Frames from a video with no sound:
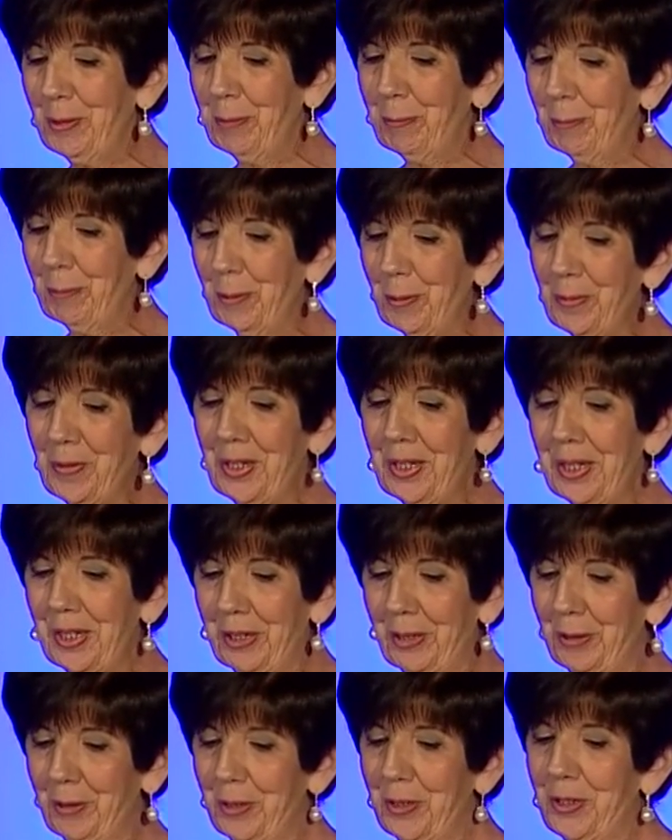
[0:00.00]
Through the
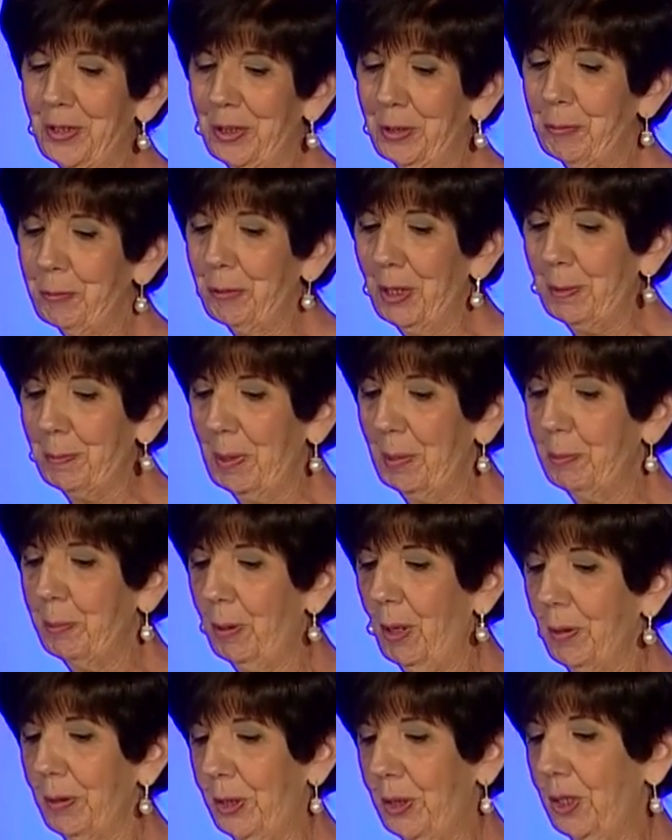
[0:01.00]
years, the treatment
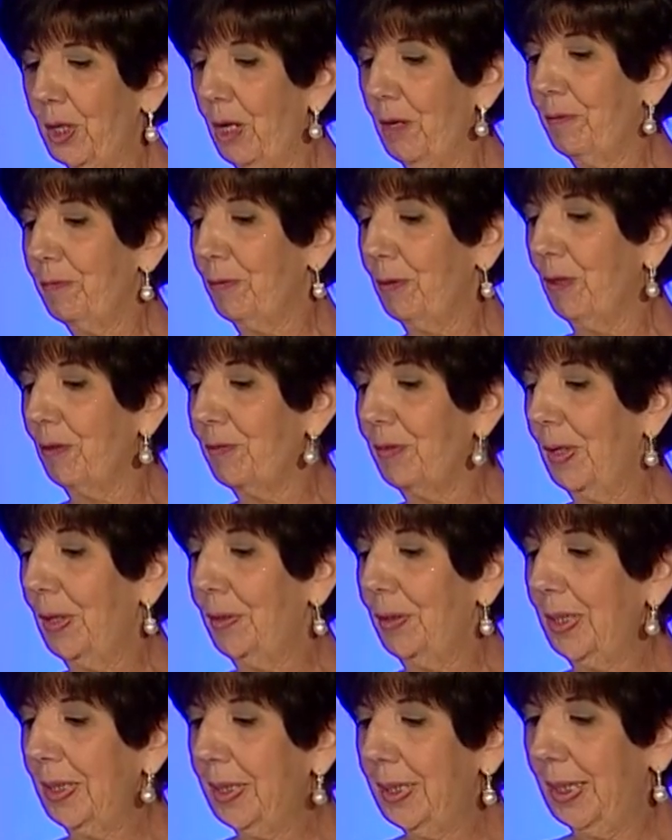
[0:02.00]
protocol for
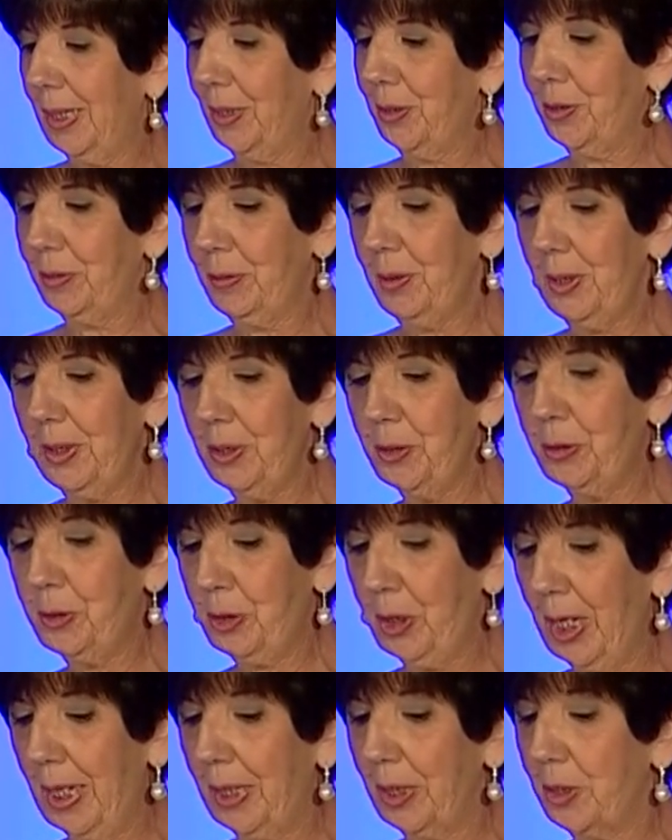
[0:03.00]
ovarian cancer
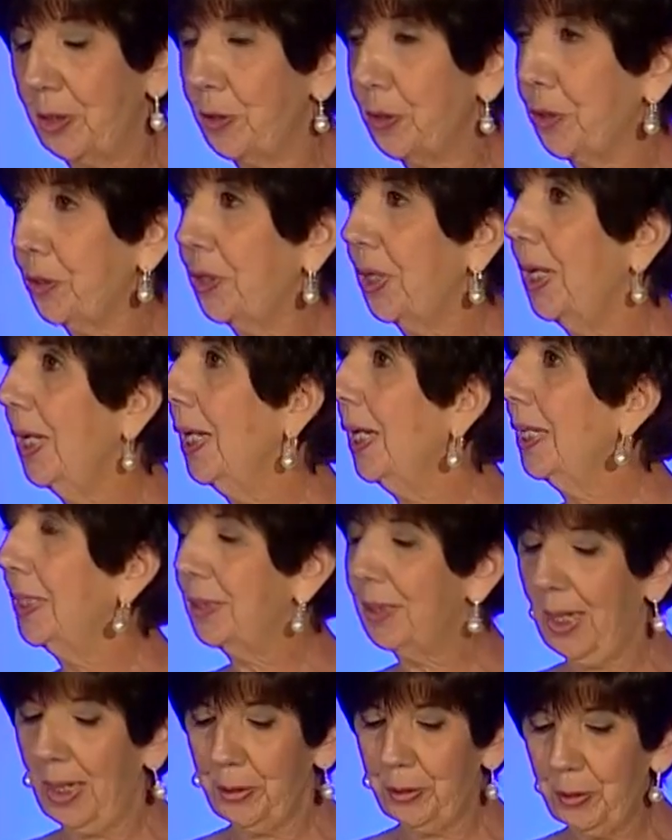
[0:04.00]
changed, and
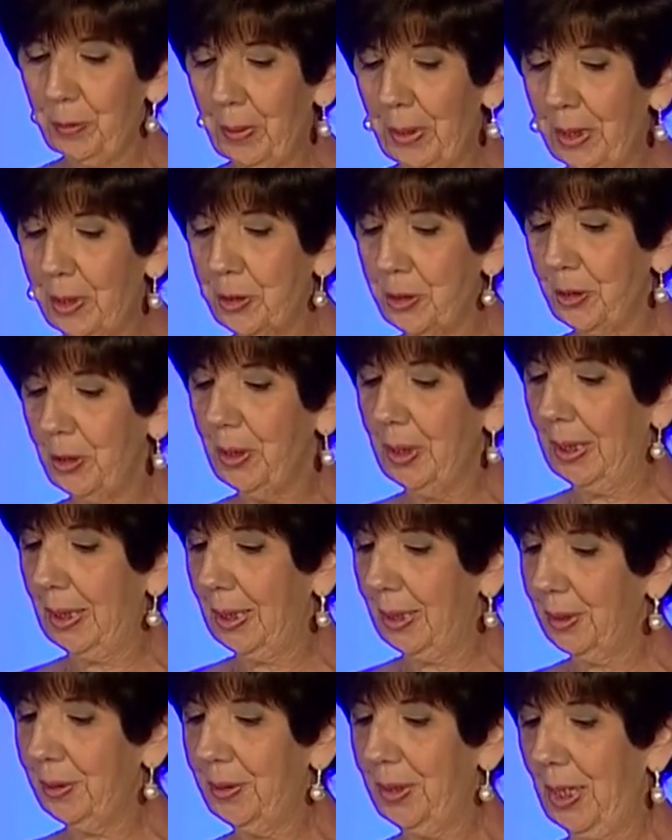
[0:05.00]
Dr. Angel
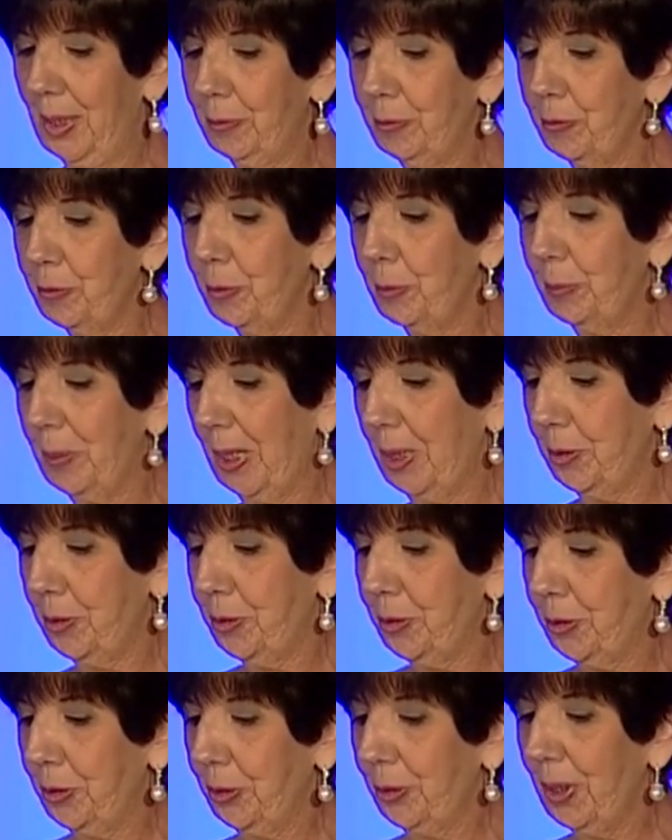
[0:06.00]
and Dr.
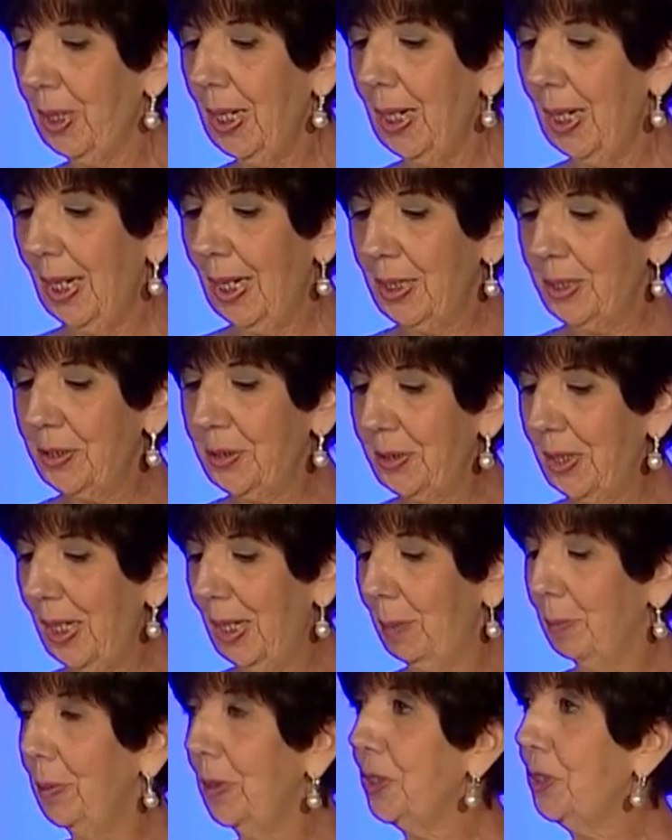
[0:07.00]
DeBester
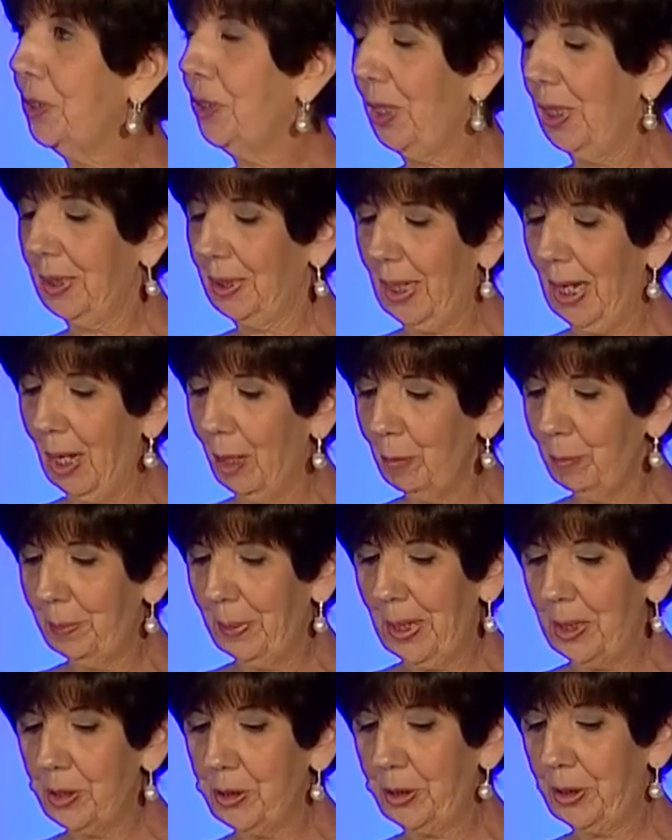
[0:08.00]
established an
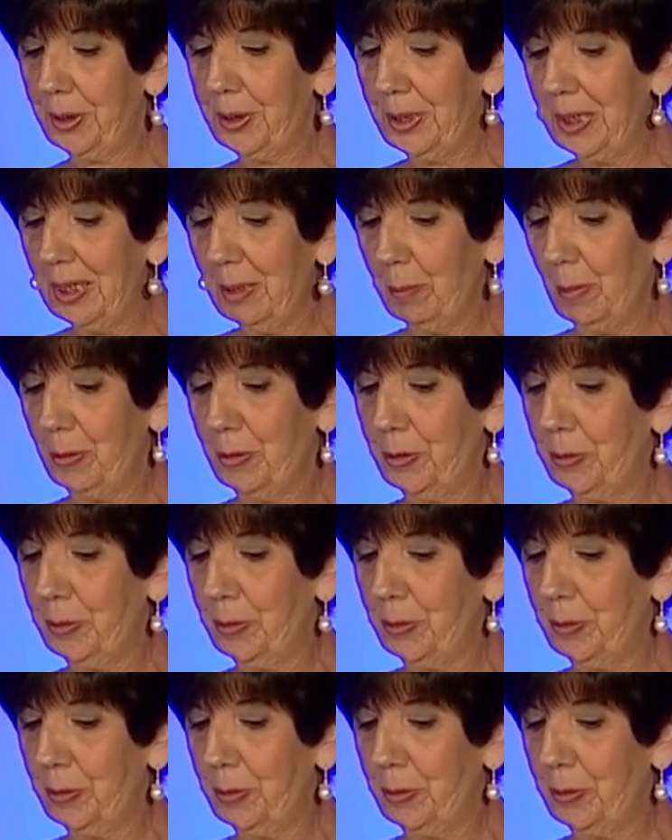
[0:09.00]
outpatient chemo